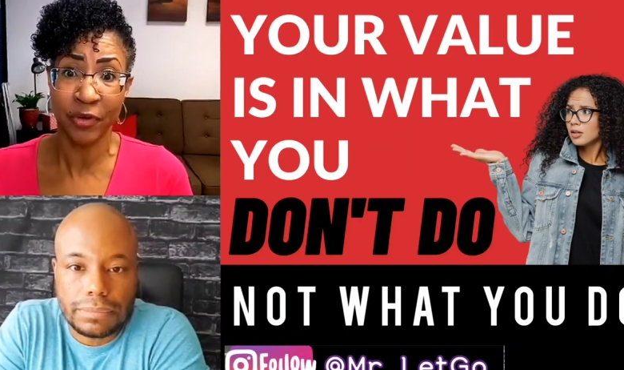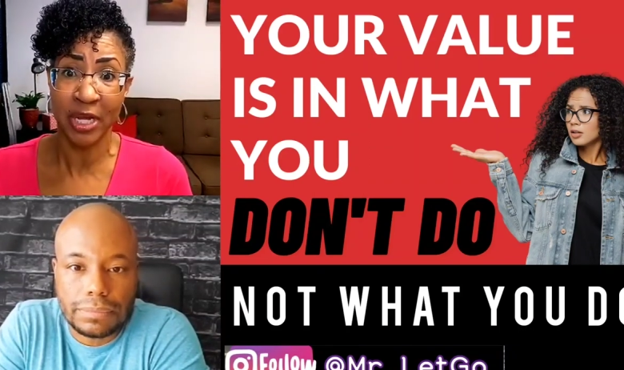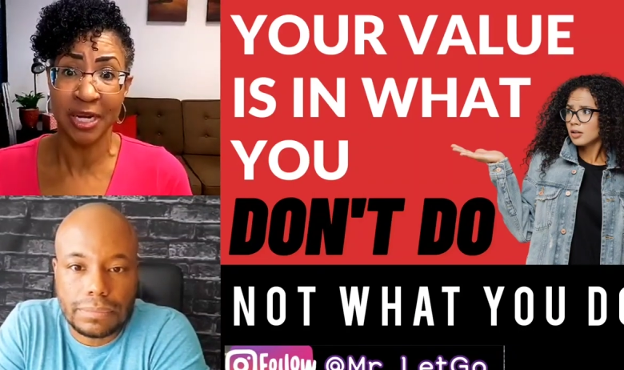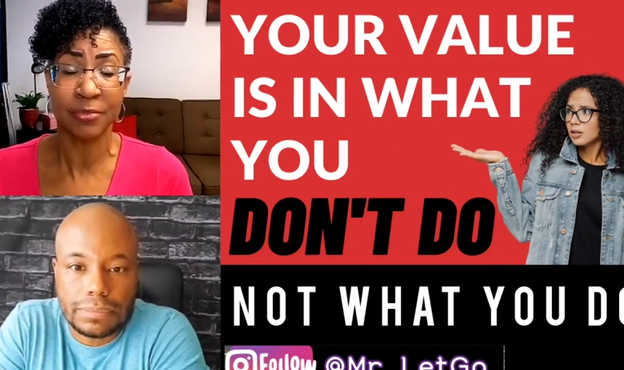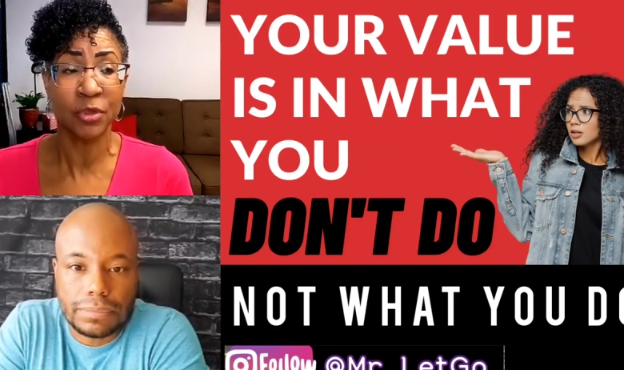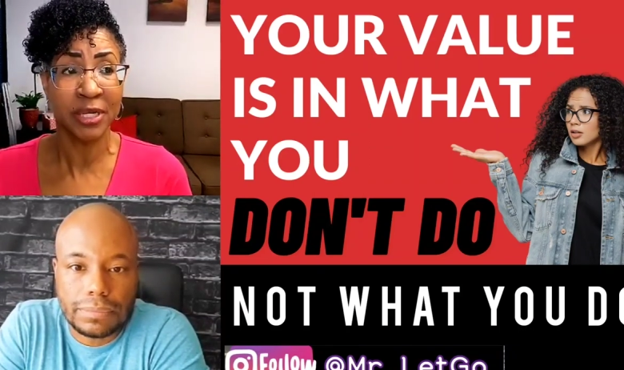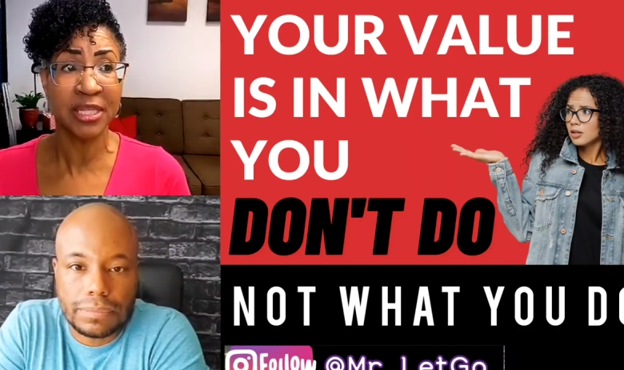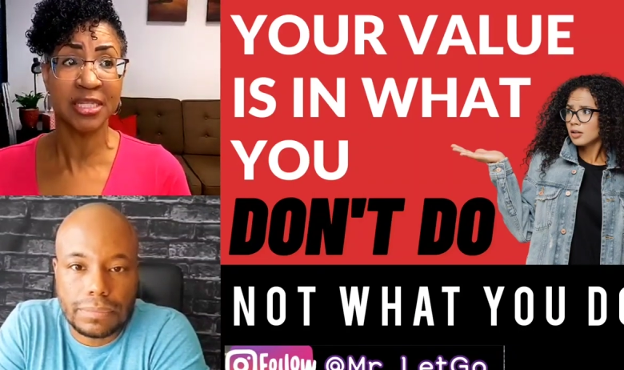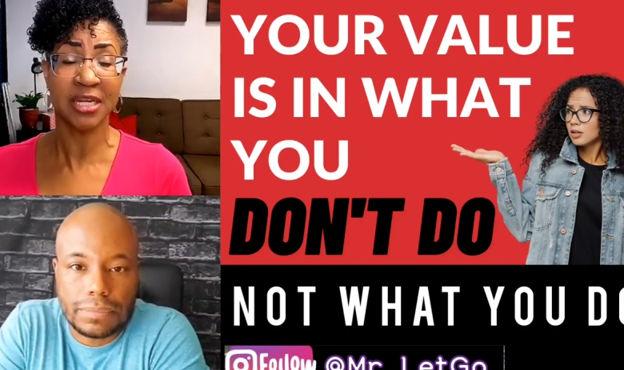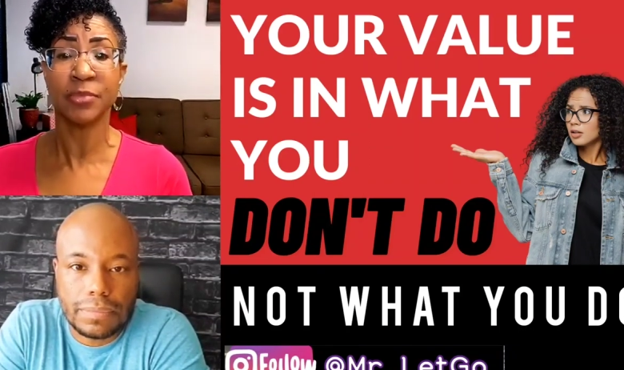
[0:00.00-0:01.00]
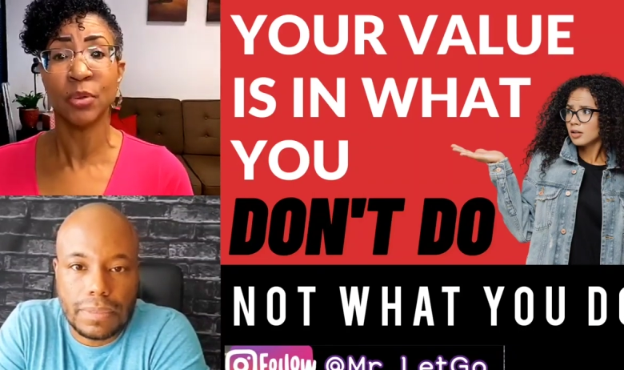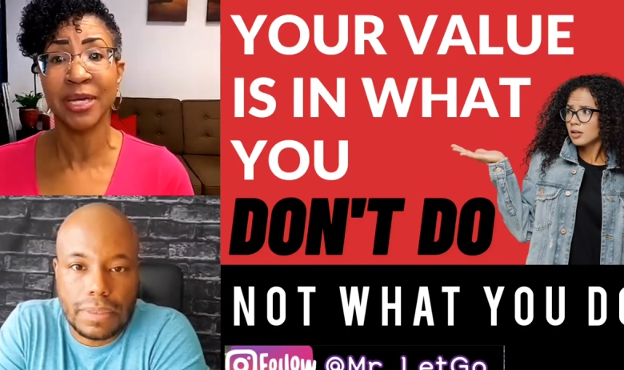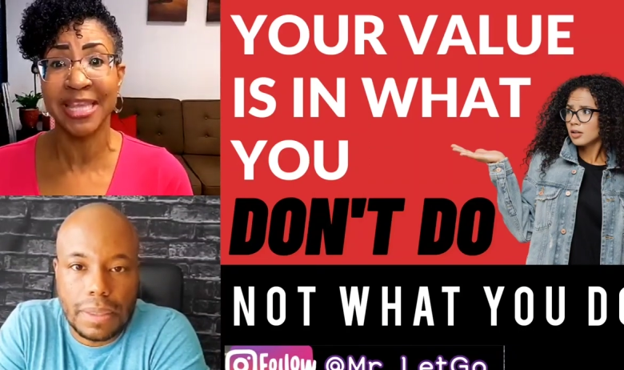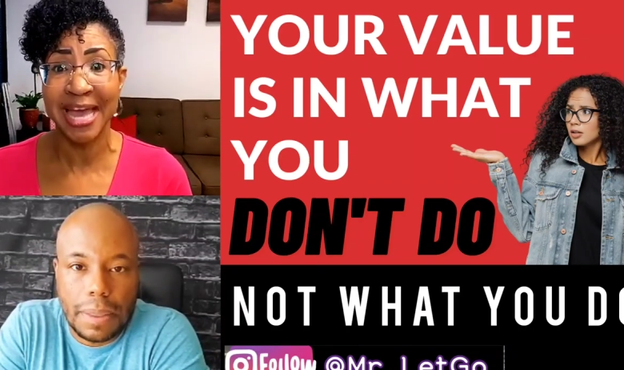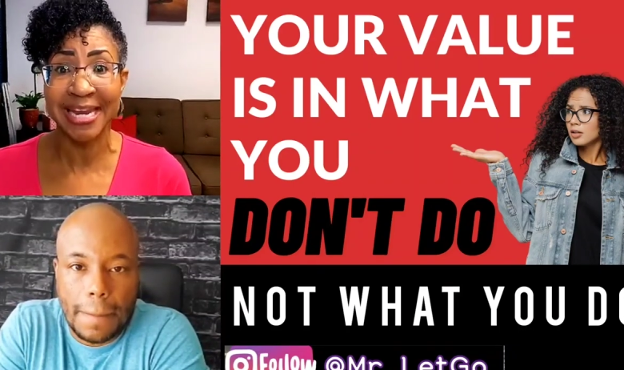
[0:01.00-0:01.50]
Speaker 1: I'm doing this and I'm doing
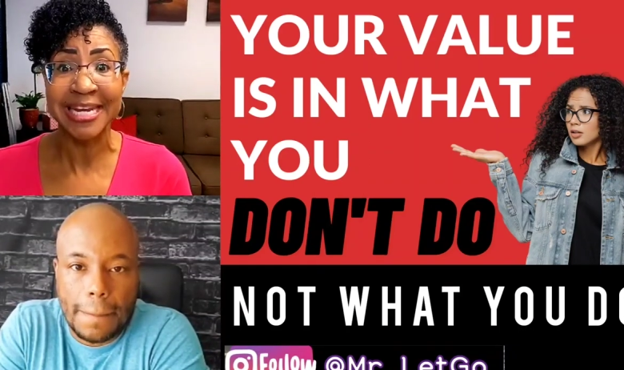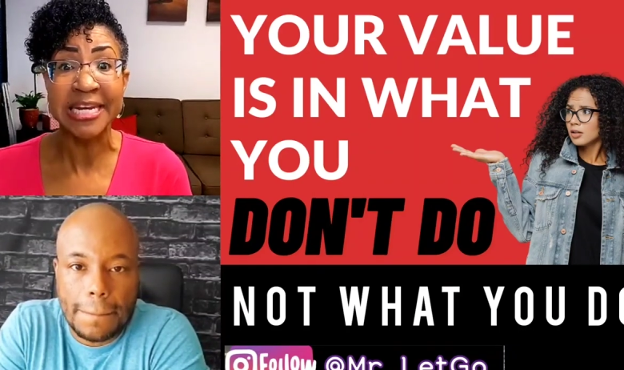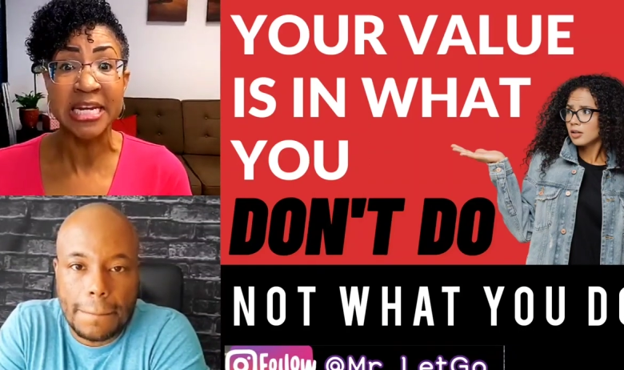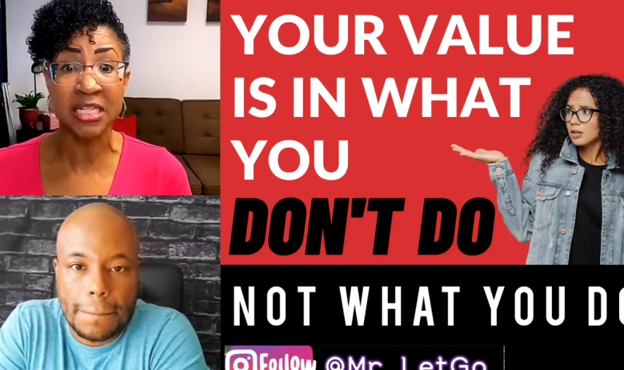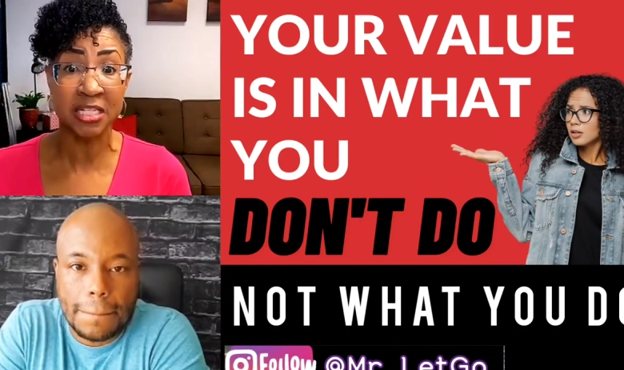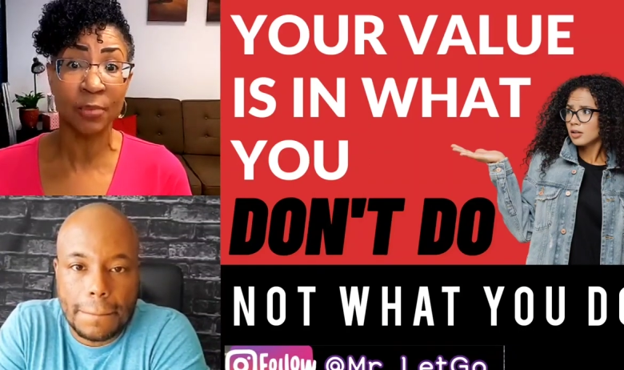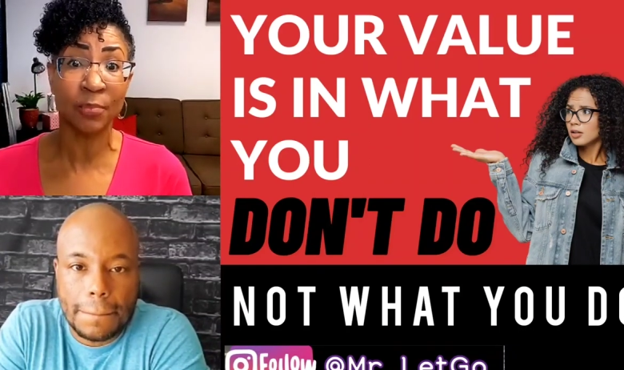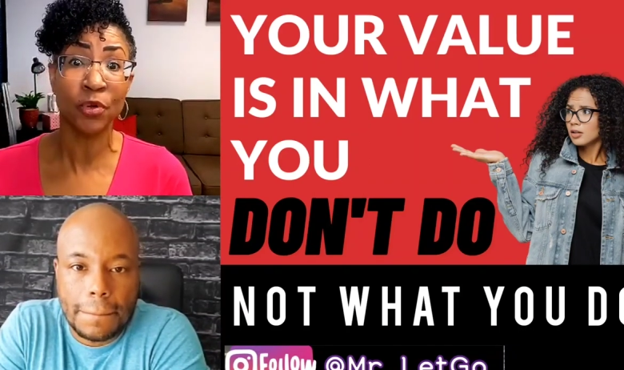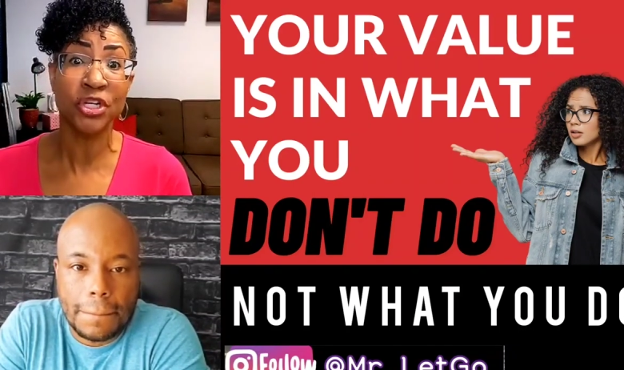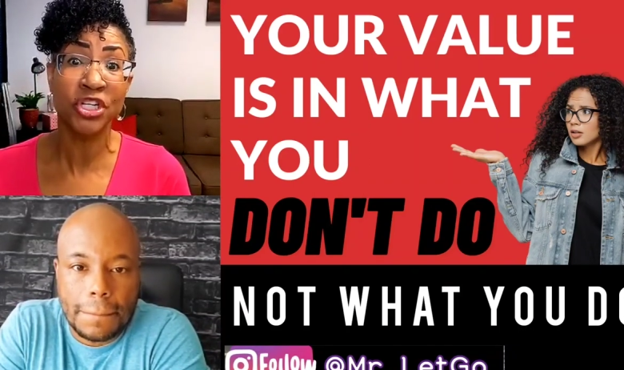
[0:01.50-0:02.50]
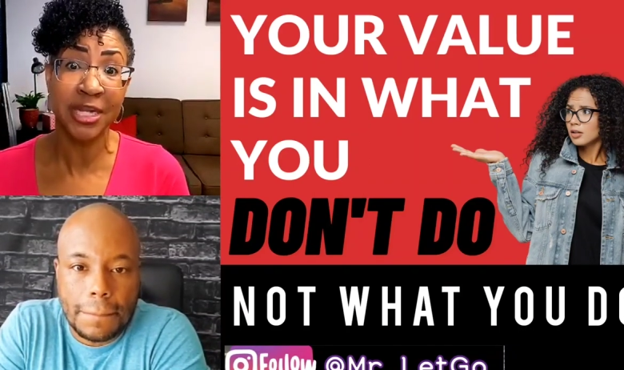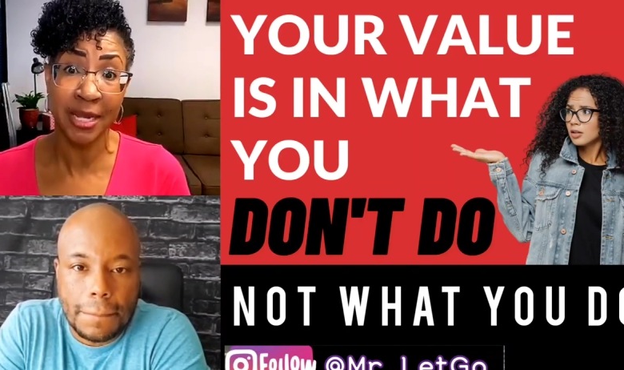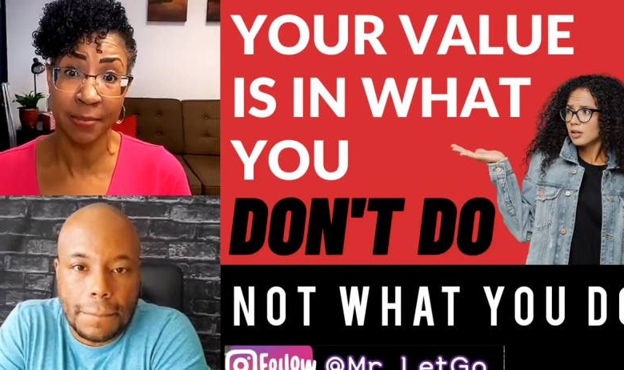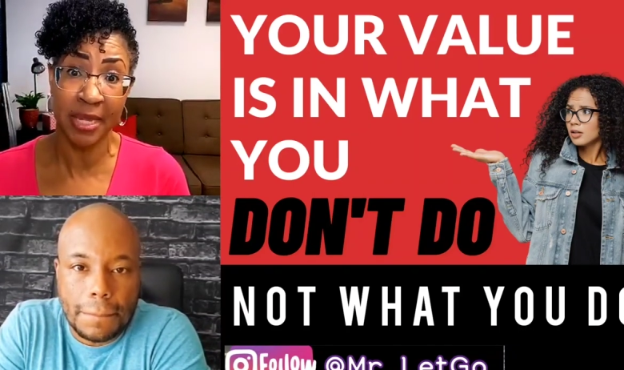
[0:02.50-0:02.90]
that, and he doesn't appreciate me.